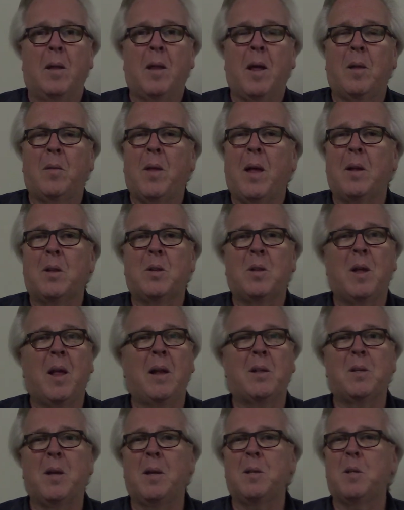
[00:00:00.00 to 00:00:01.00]

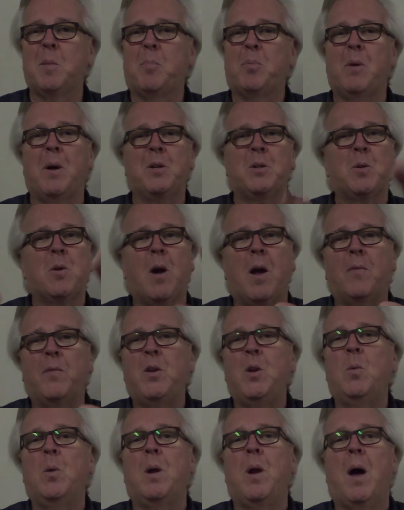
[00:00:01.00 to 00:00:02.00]
That takes the pressure
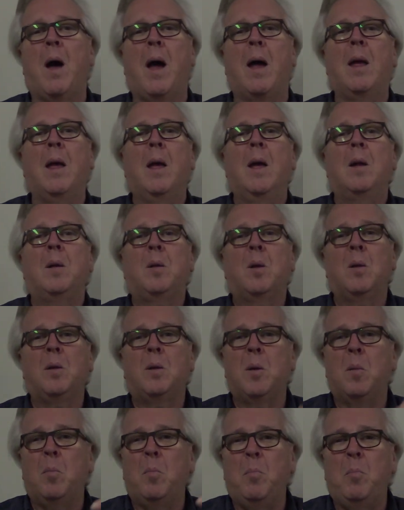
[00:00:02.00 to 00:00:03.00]
off you and I
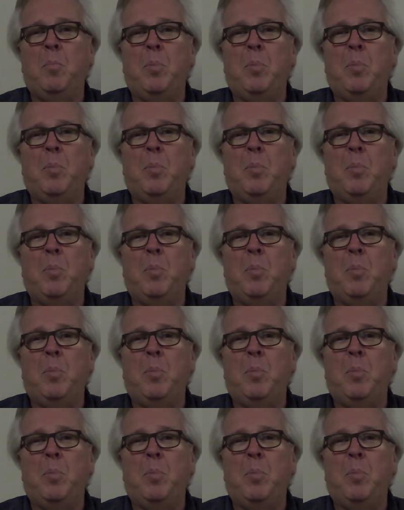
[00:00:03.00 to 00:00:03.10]
to